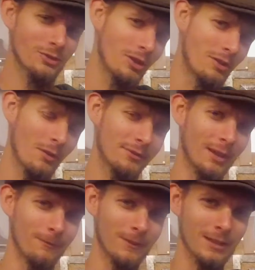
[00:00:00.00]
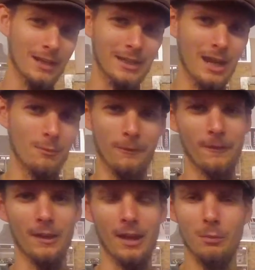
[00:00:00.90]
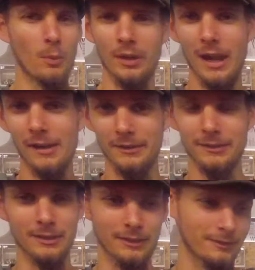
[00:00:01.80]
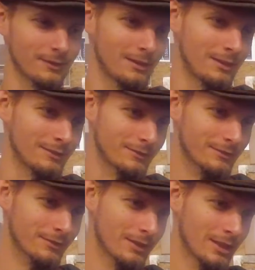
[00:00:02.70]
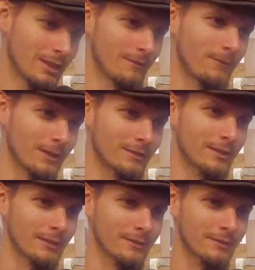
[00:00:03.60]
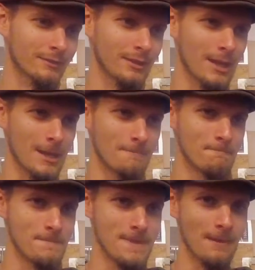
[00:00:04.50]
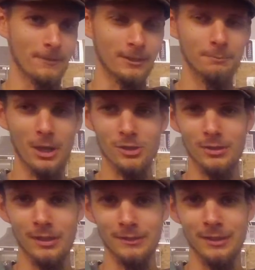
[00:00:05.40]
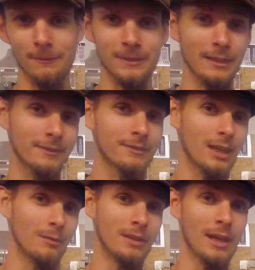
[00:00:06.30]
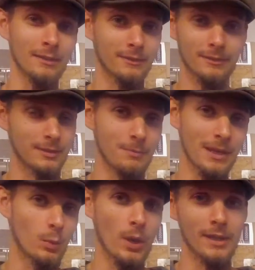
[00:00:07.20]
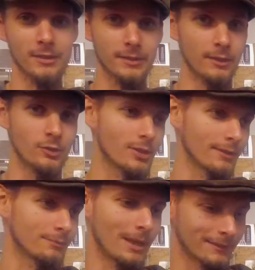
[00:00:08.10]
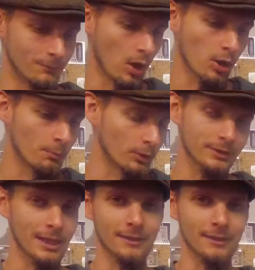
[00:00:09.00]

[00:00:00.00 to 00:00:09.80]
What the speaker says: to do something like everyone else does and think that's nothing special and nothing necessary. That's the better way to just make some longboard kits